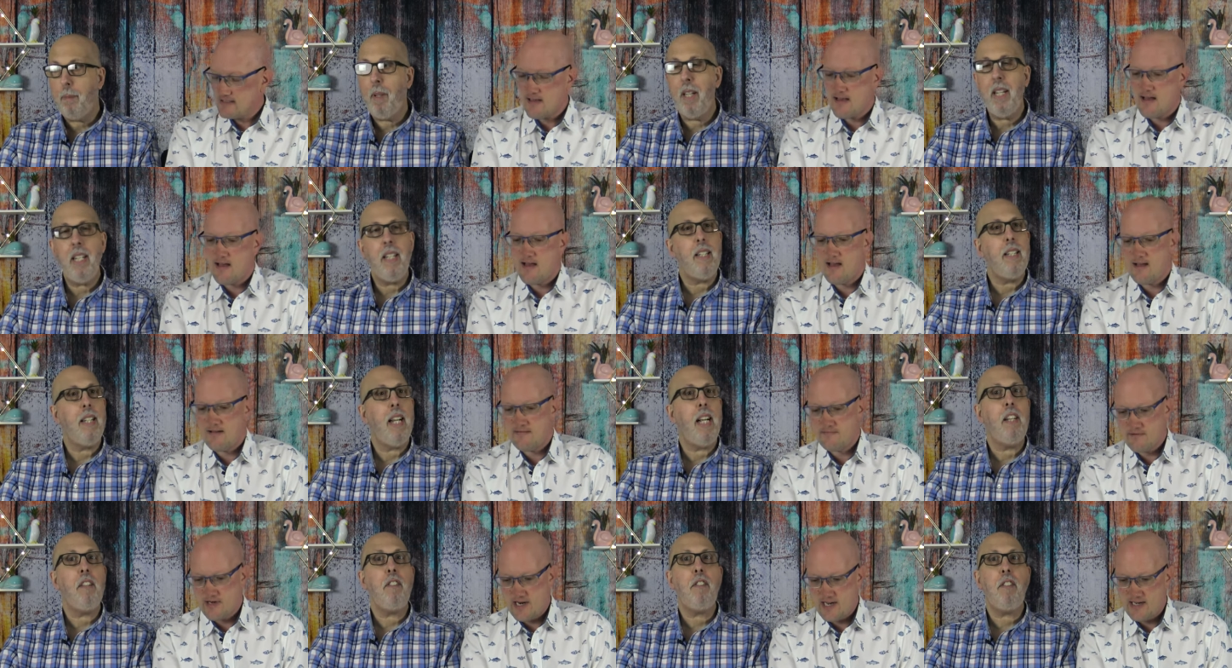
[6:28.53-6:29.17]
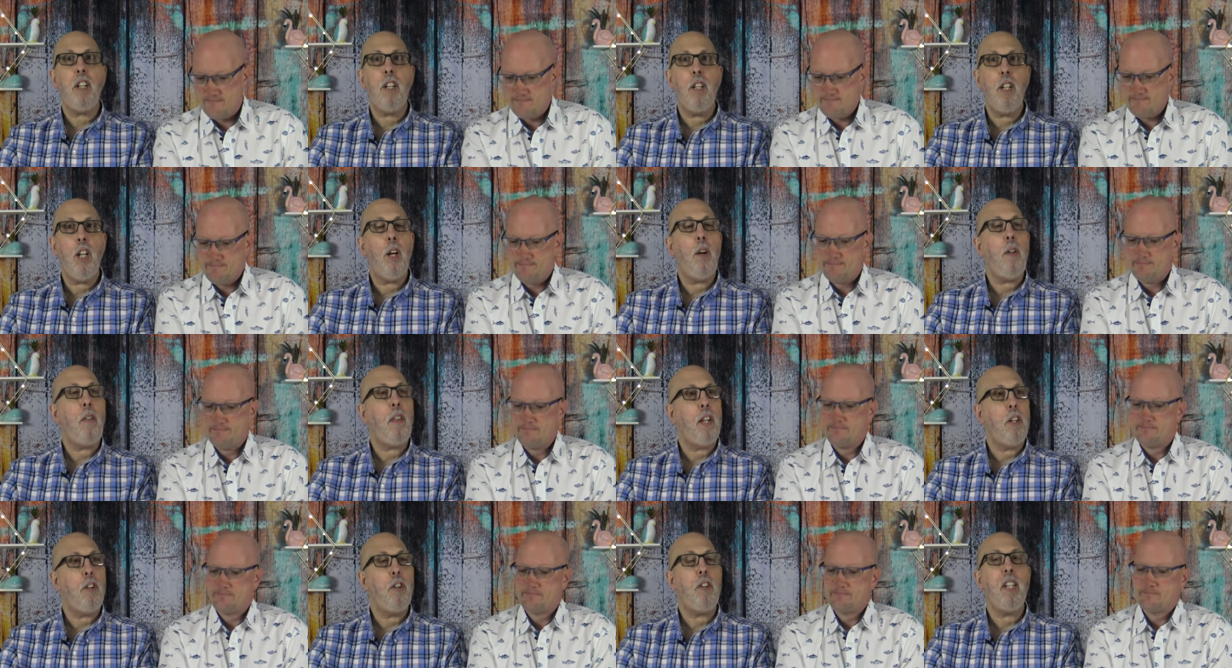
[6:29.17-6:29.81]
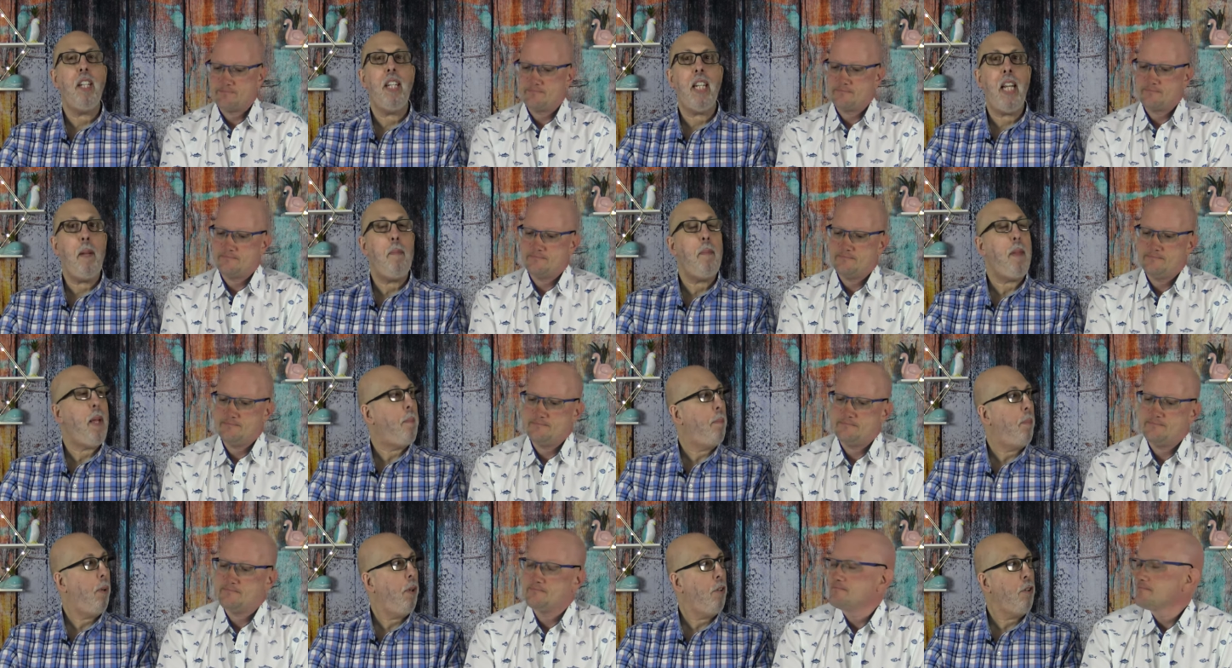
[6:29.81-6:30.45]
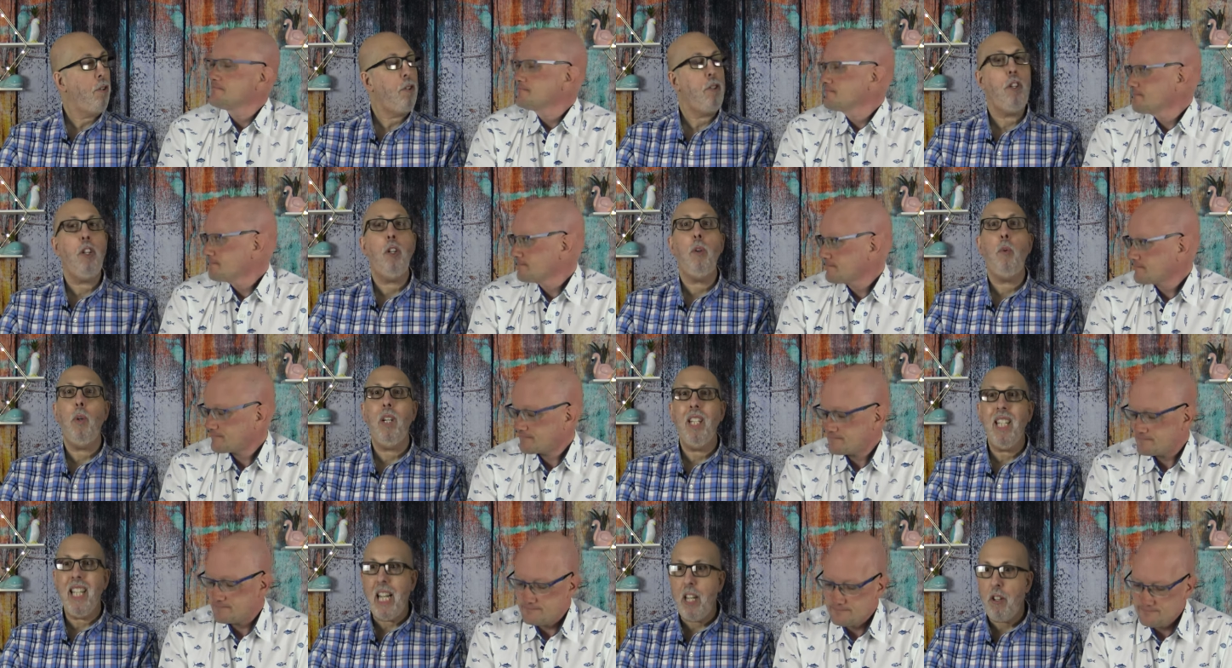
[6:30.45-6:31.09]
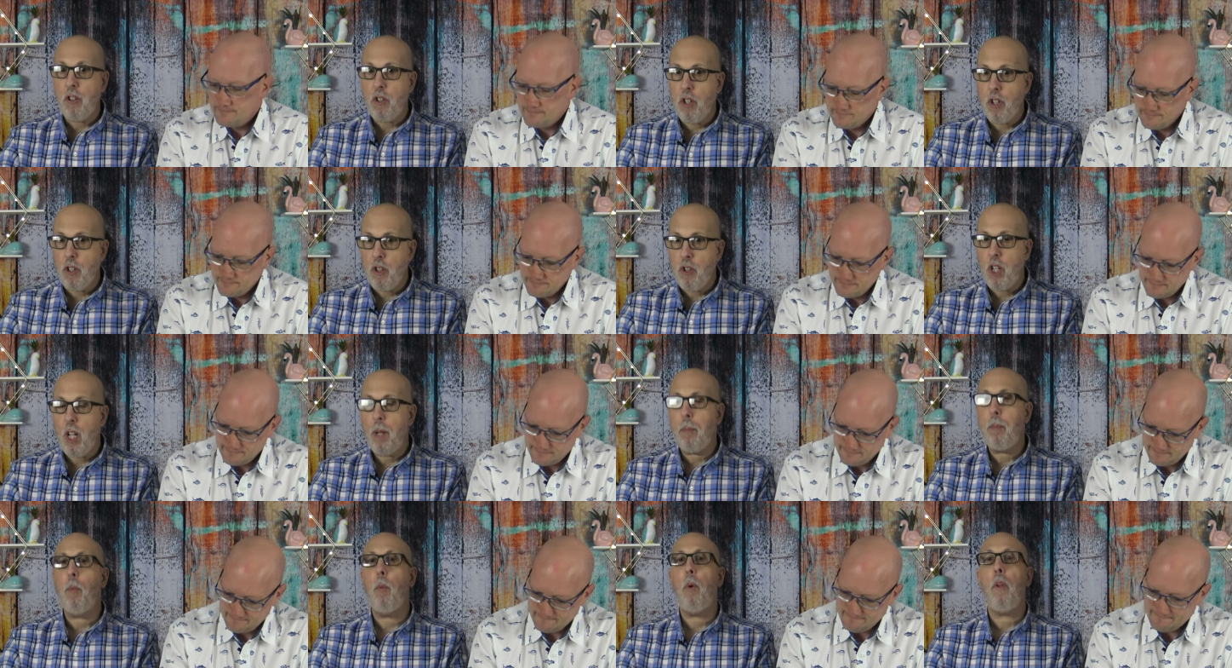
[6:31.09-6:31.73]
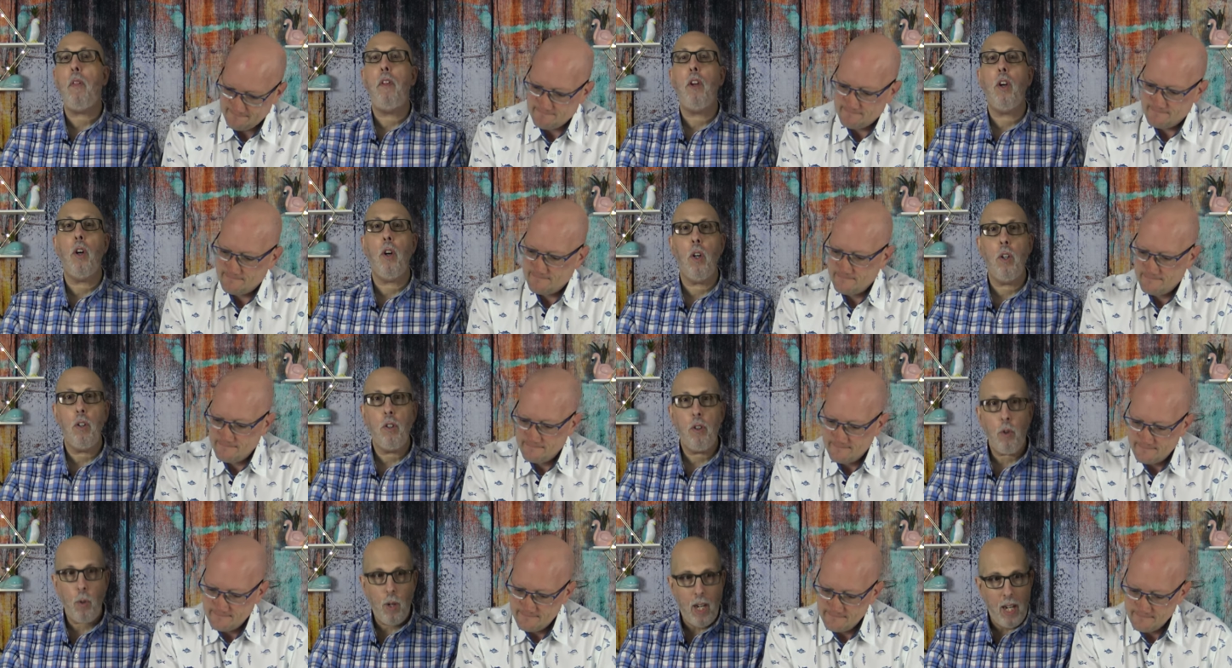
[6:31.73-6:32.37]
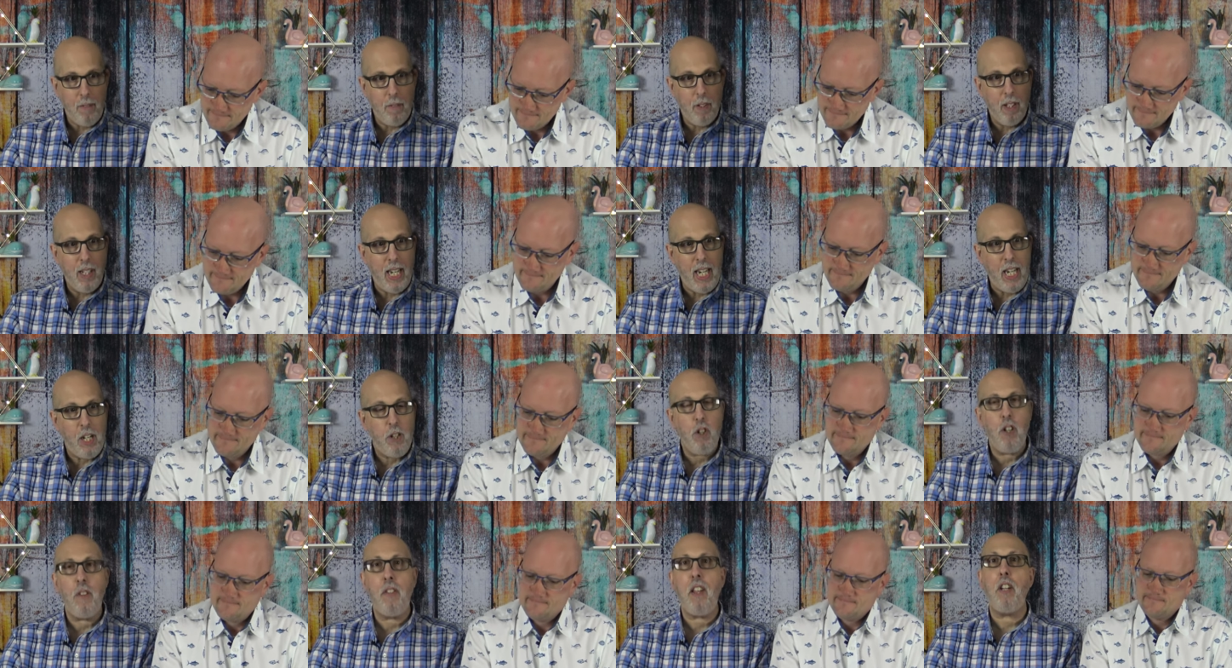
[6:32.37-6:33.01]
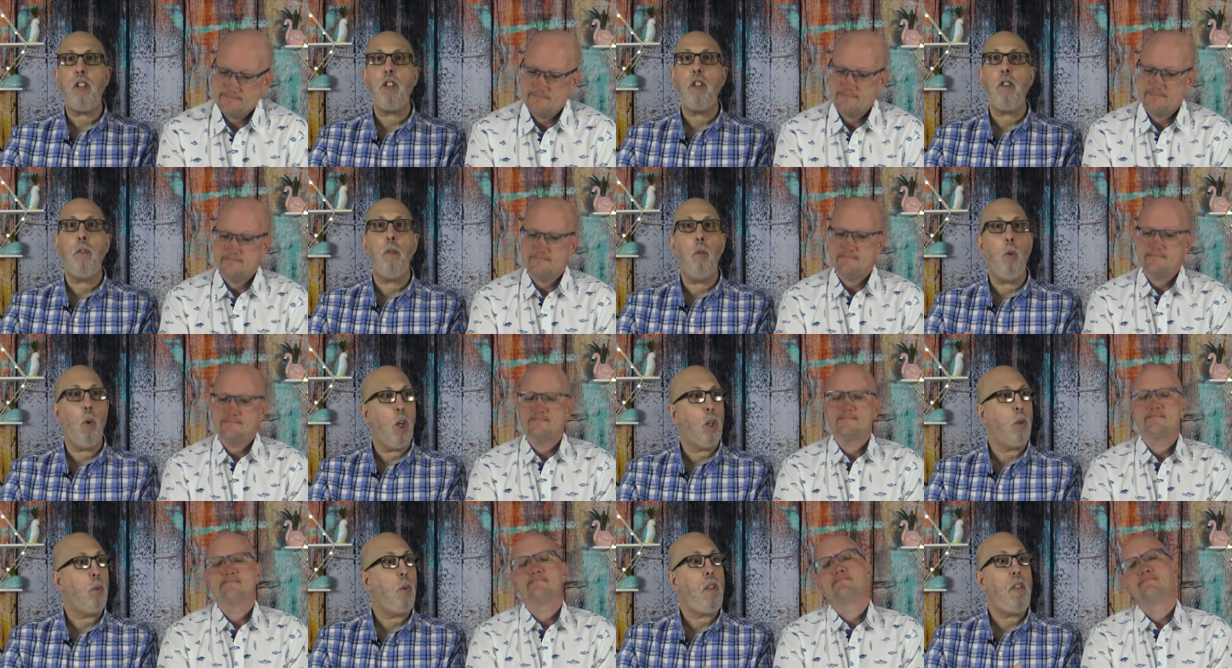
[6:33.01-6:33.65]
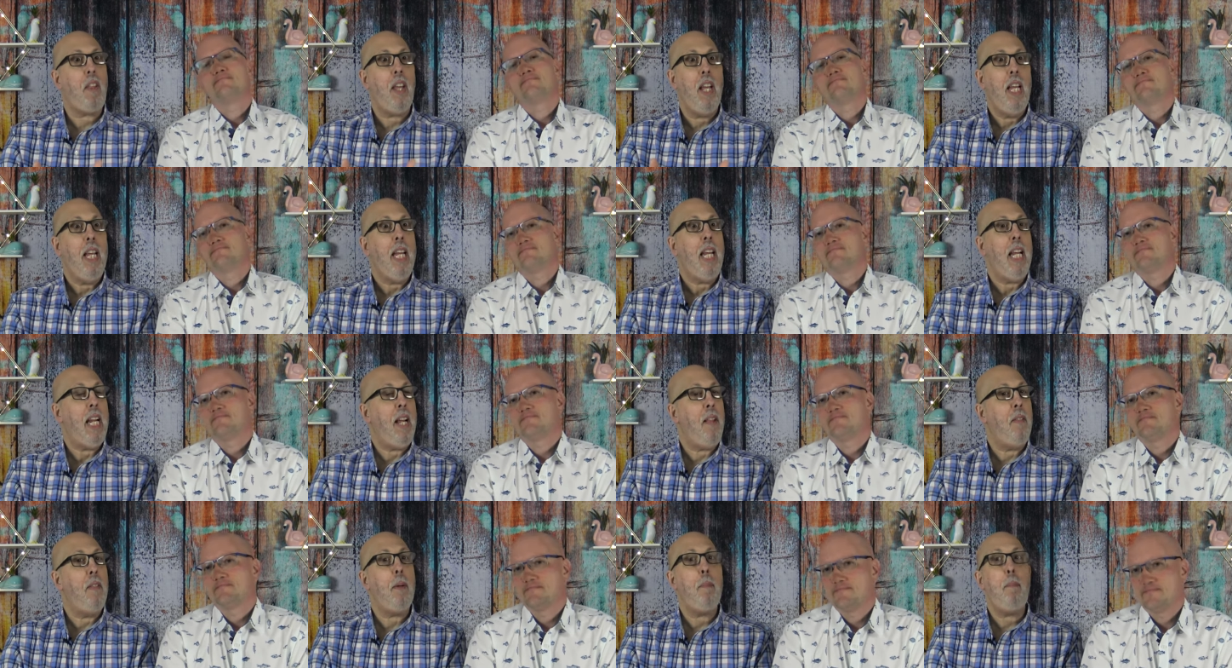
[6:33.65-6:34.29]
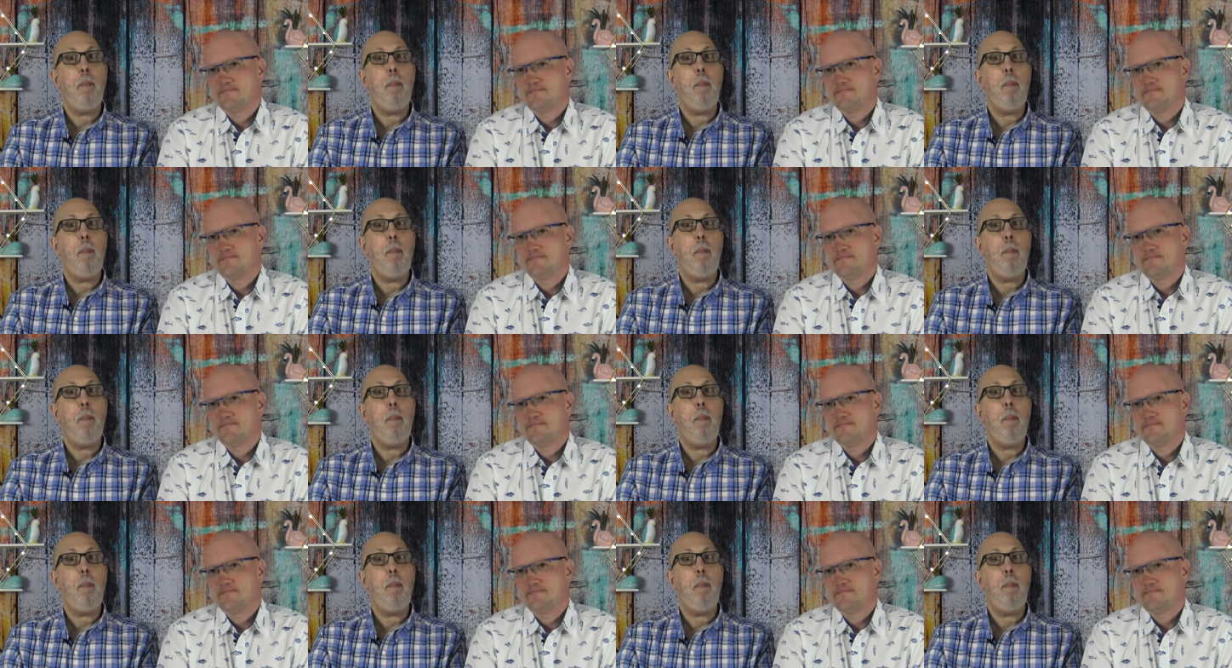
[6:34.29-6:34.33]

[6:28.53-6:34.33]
Speaker 1: but it's uh, nice right? to know that you can keep that personal relationship with your travel agent that you've worked with in the